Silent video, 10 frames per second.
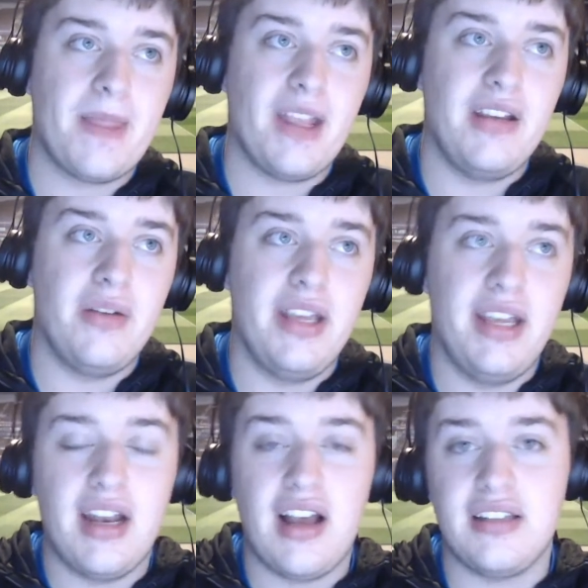you know, he,
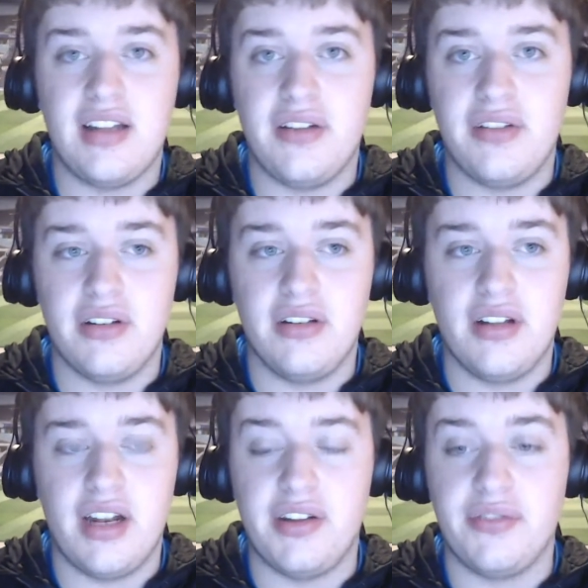he lost a lot of the
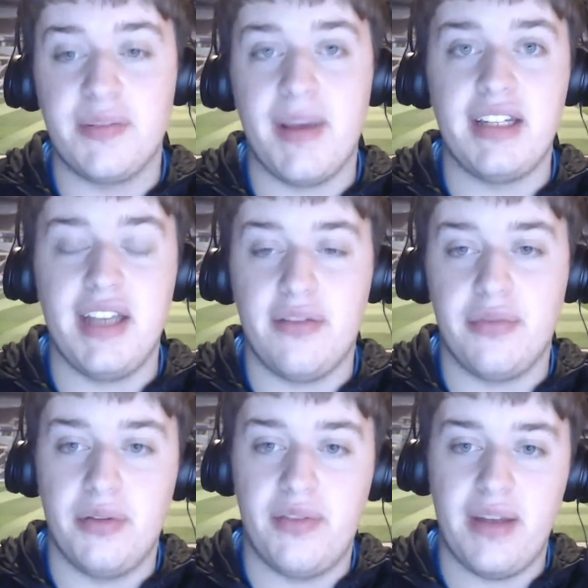a lot of the respect he had
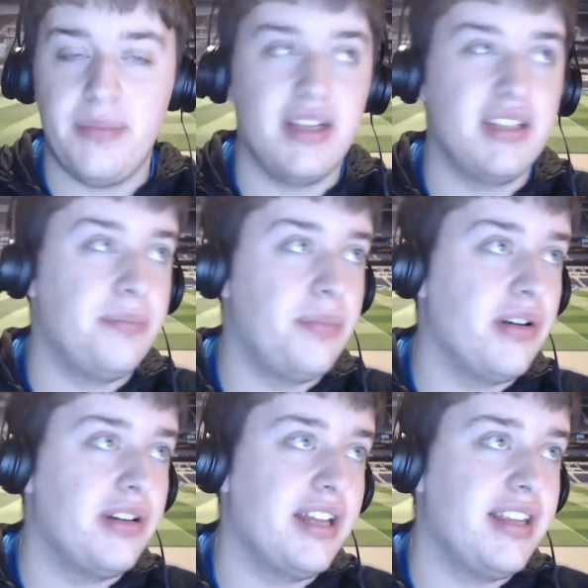from the fan base.
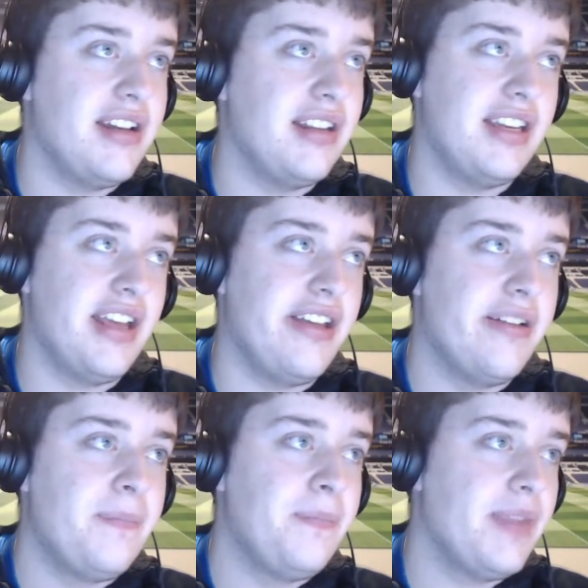But at the end of the day,
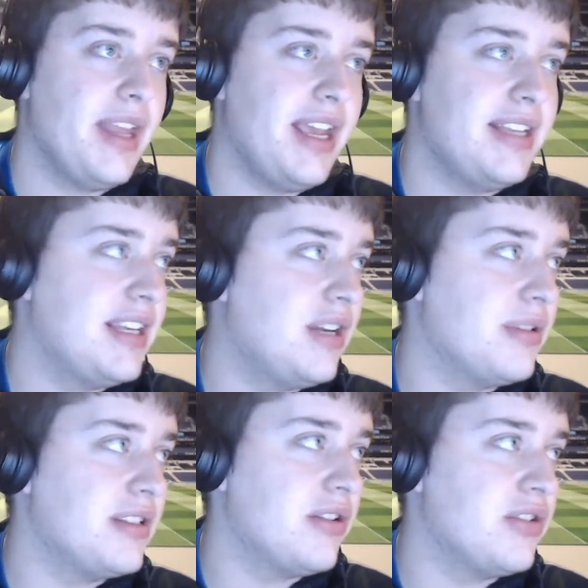he still
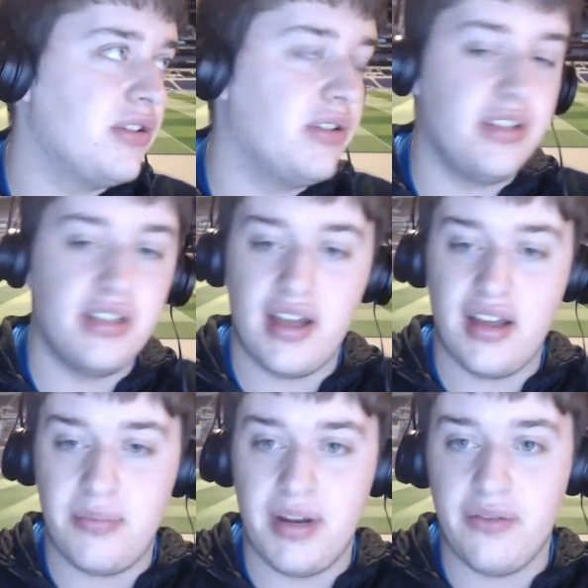was such a good
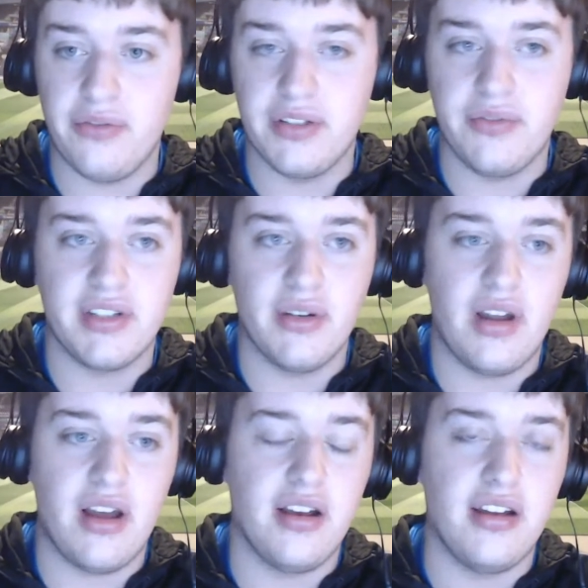uh, player for us for so
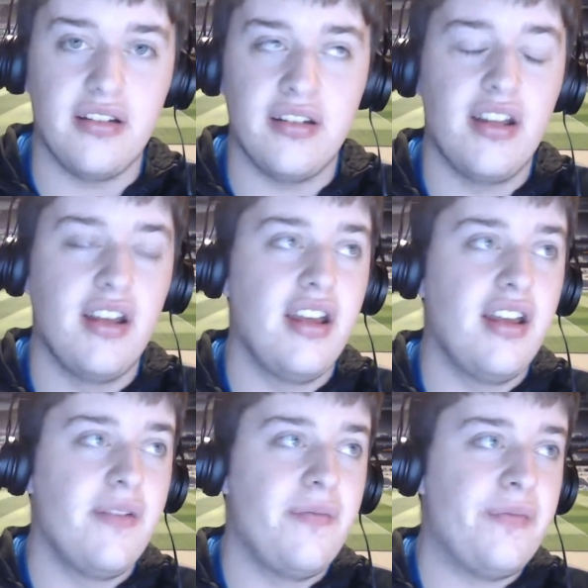long, and
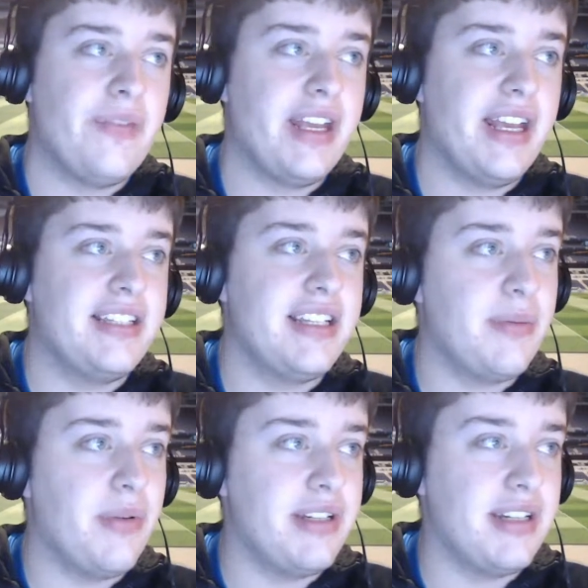it,
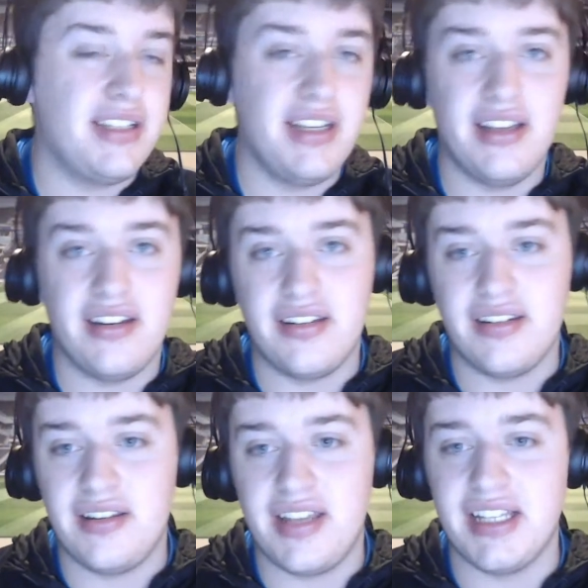disappointing to see that
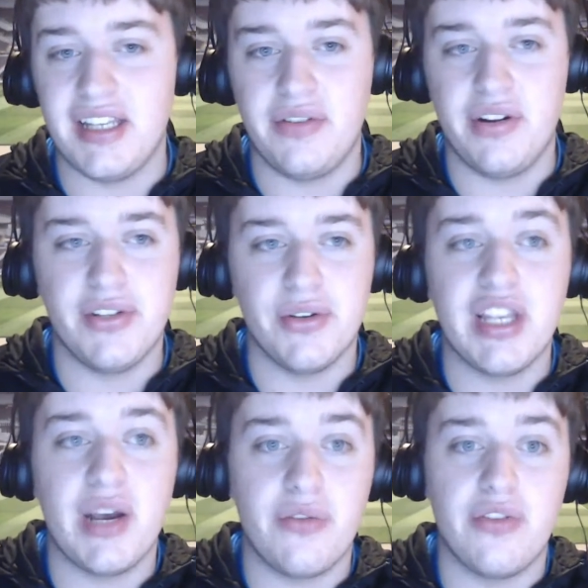things have turned so
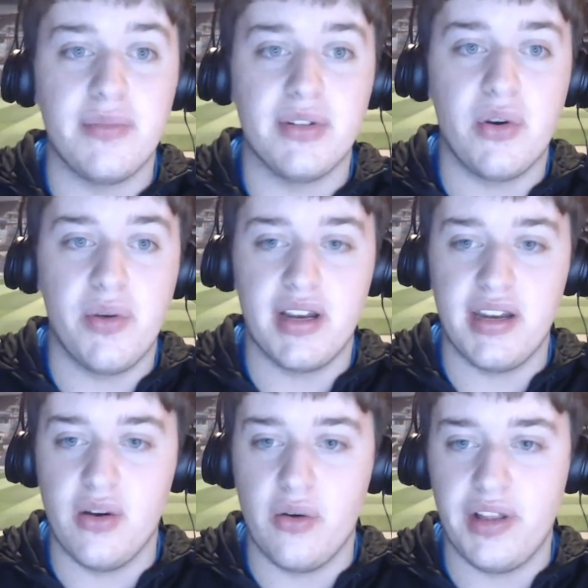sour for him so
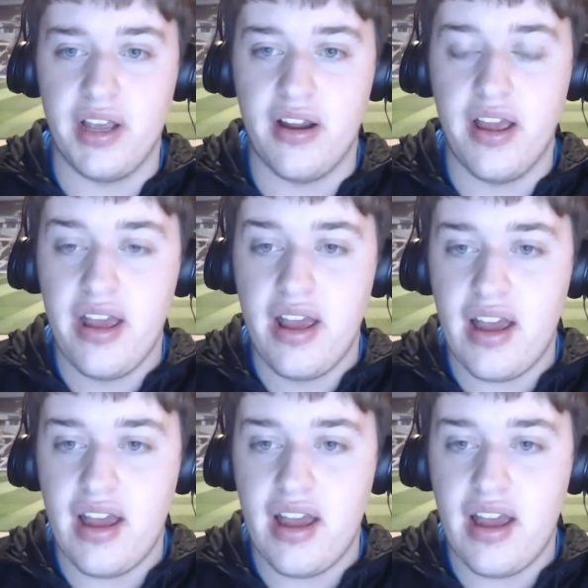quickly over there.